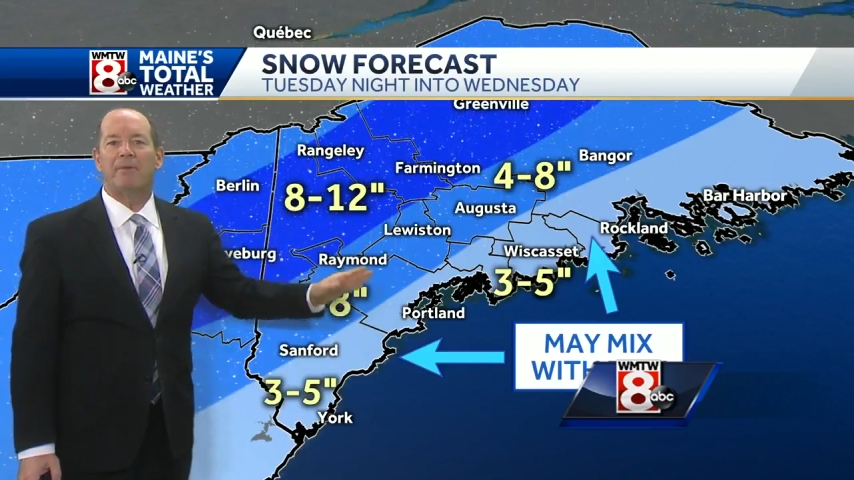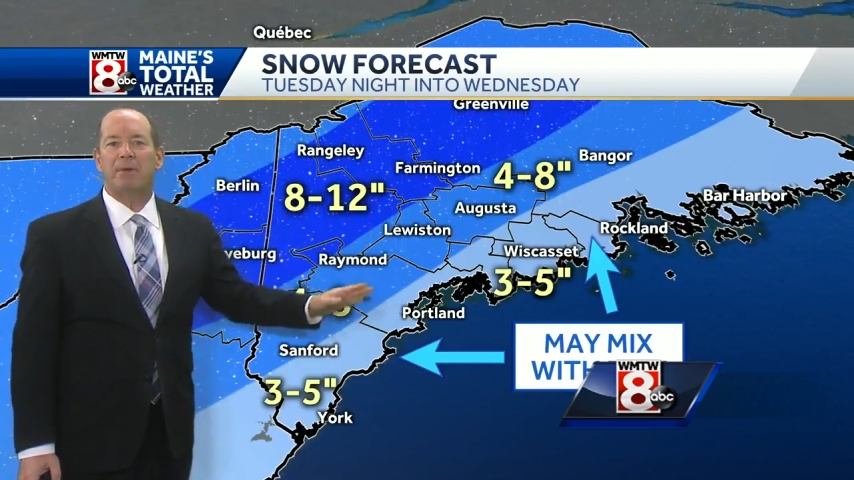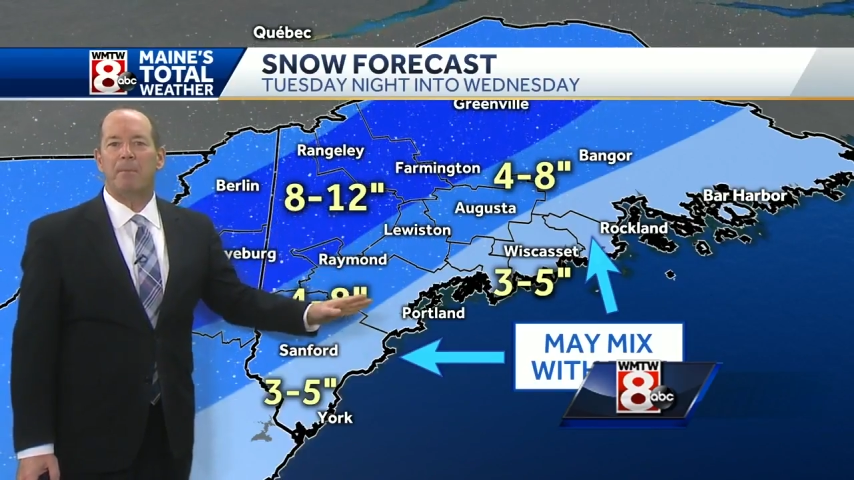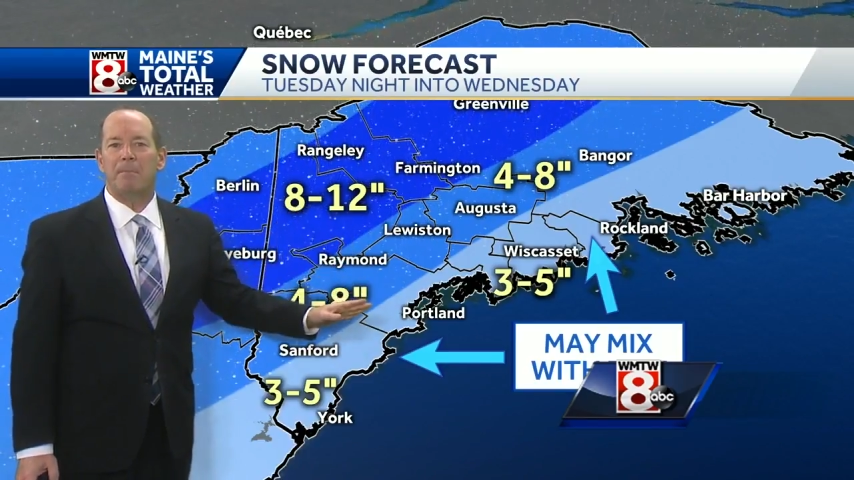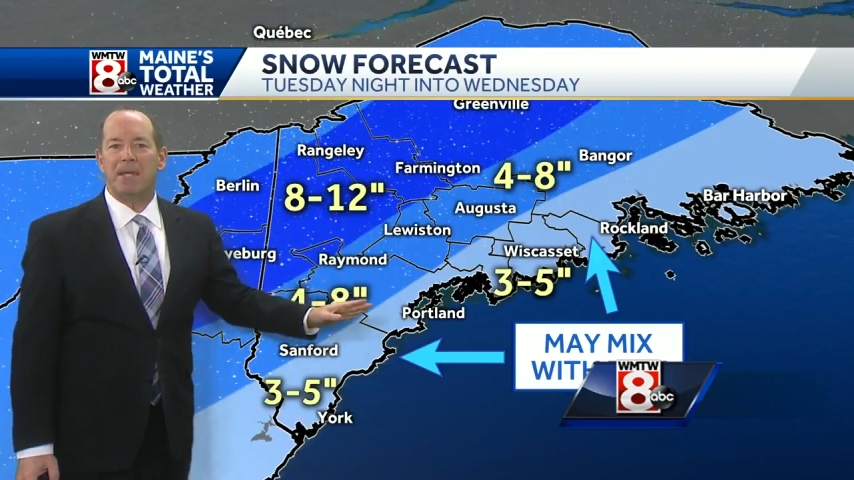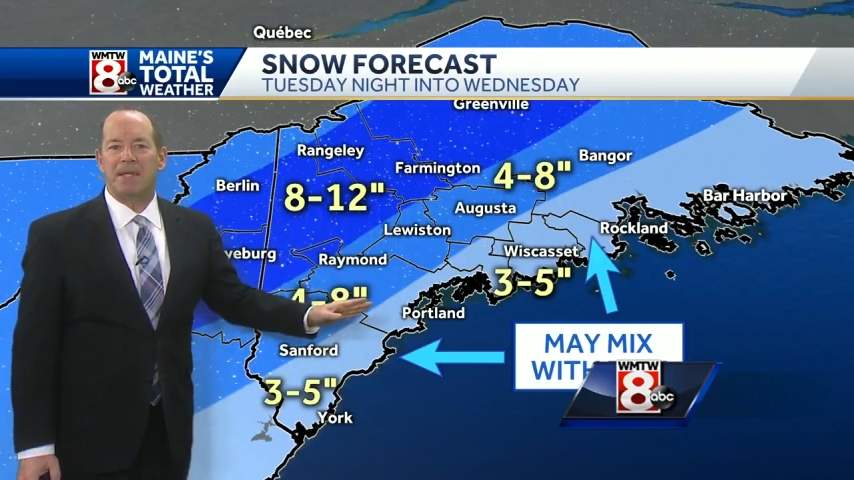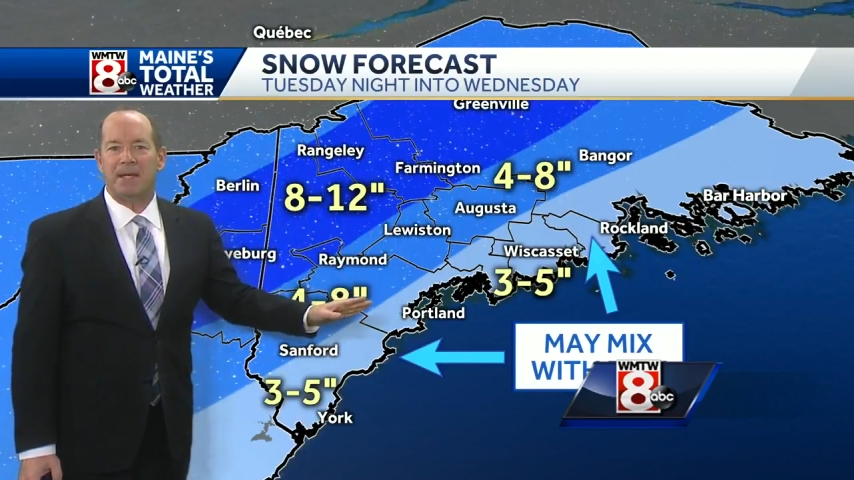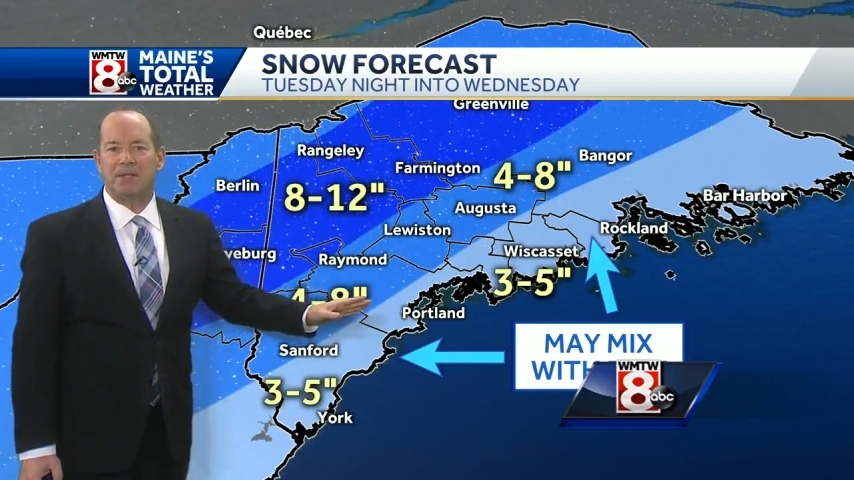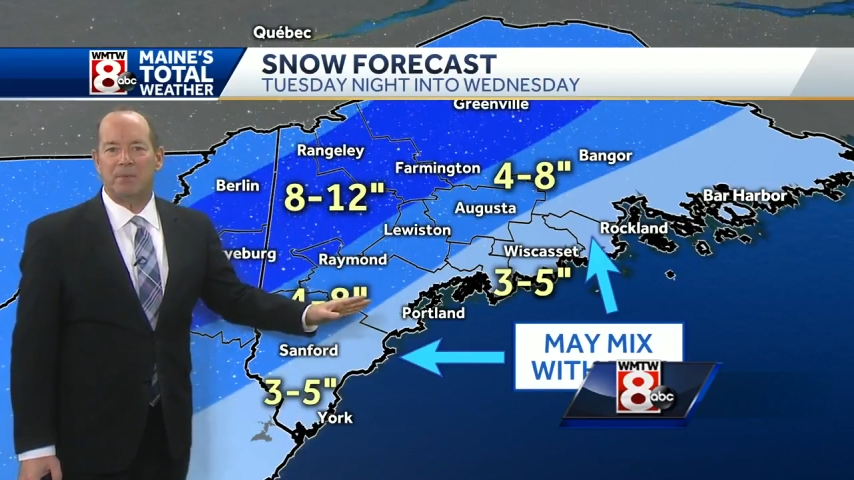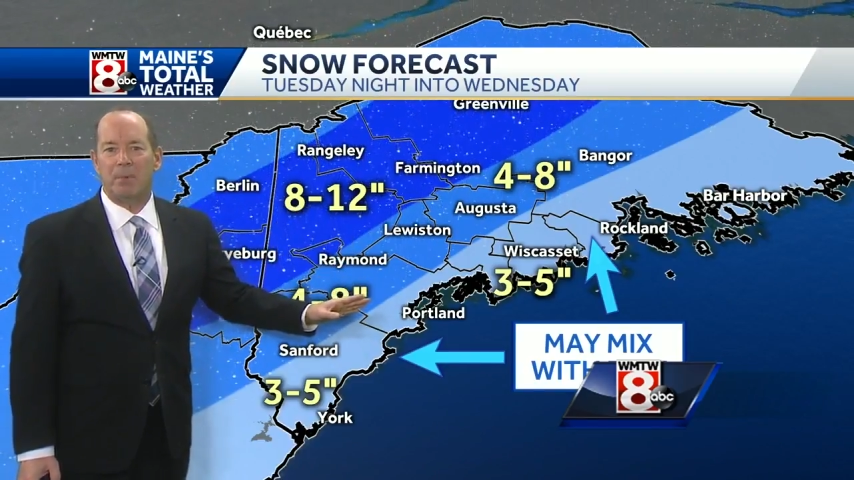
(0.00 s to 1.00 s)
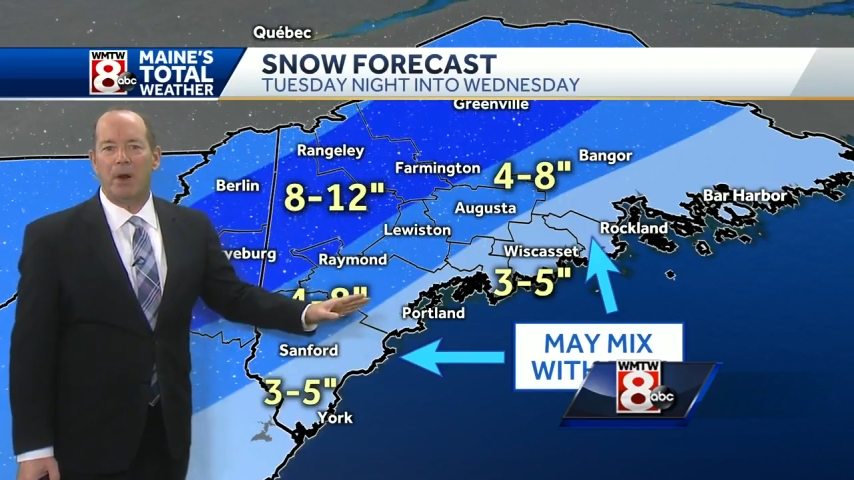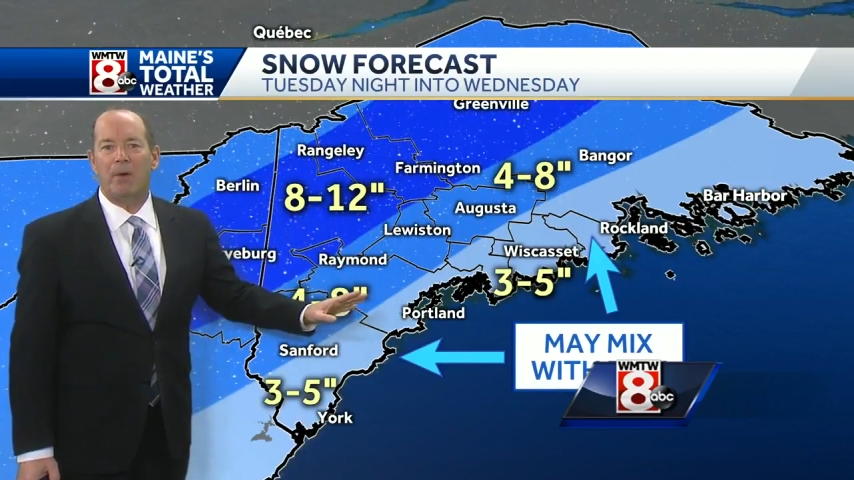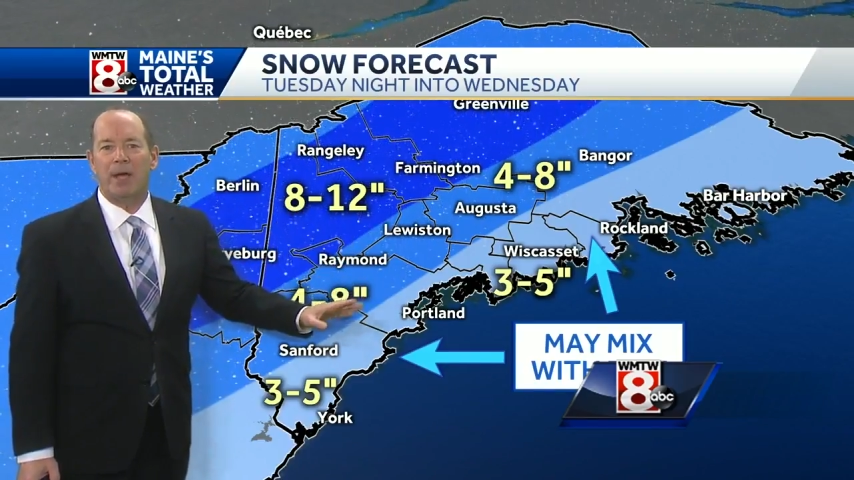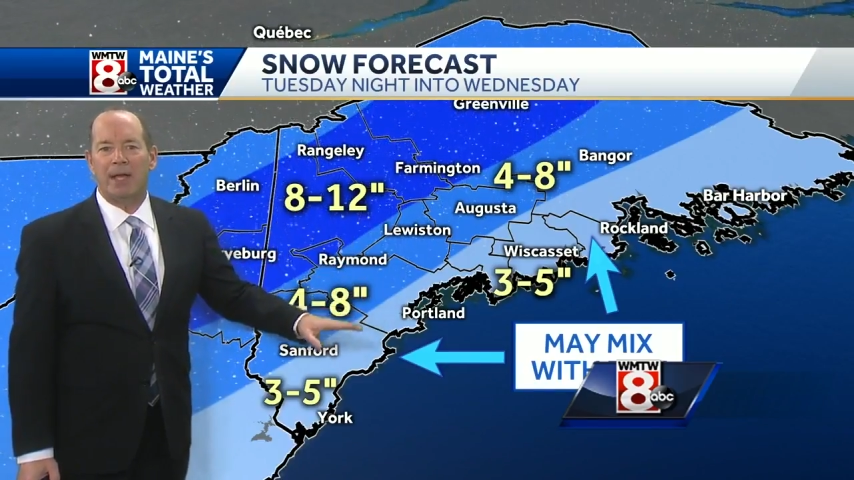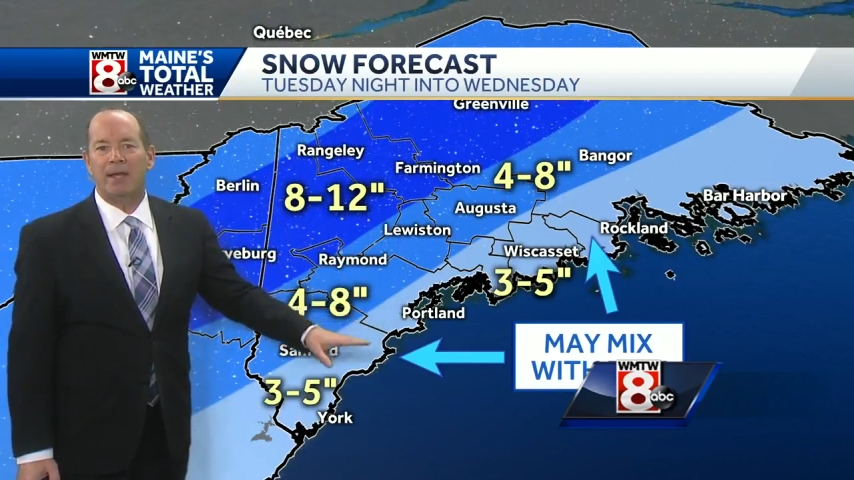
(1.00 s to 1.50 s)
after midnight
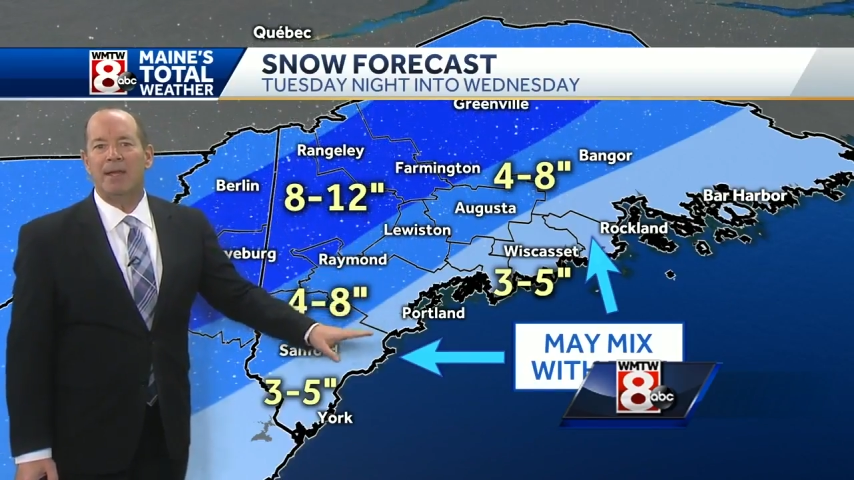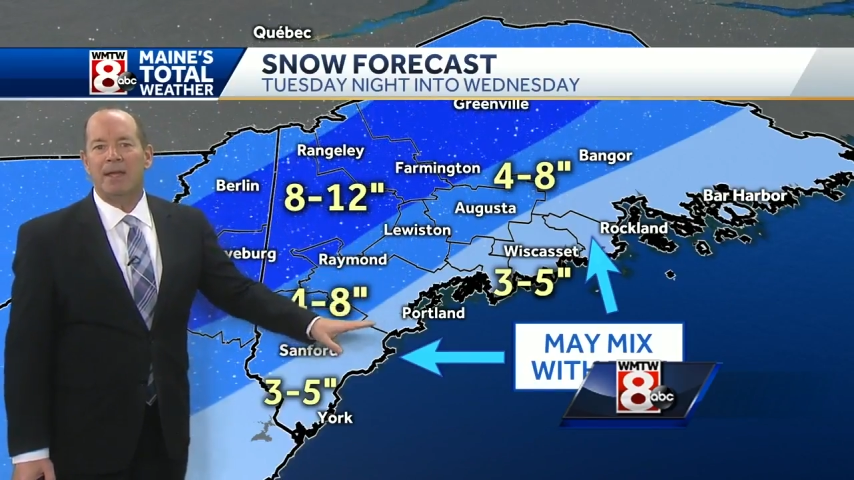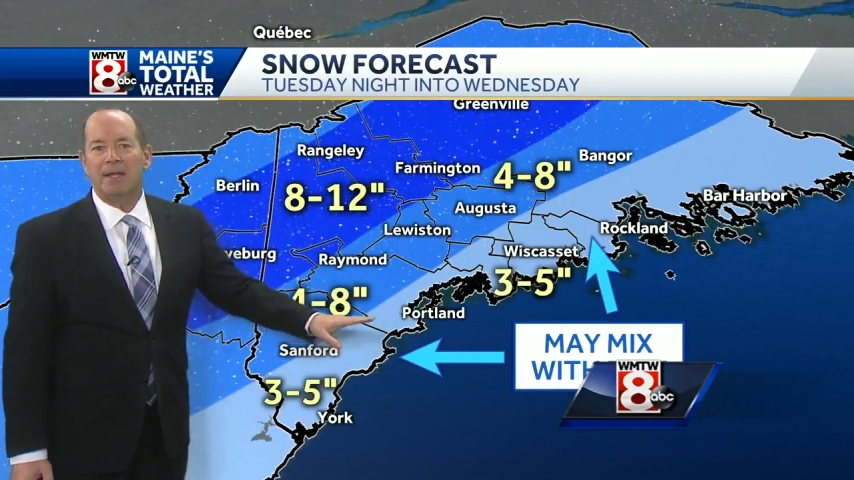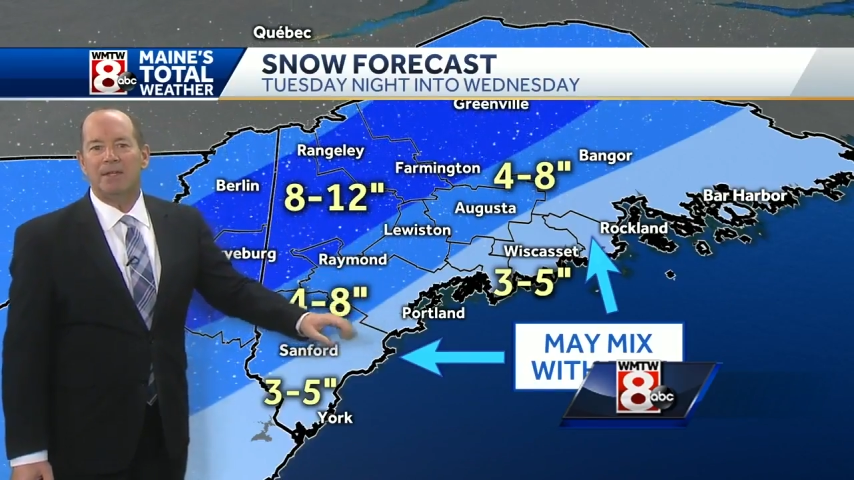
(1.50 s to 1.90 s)
tomorrow night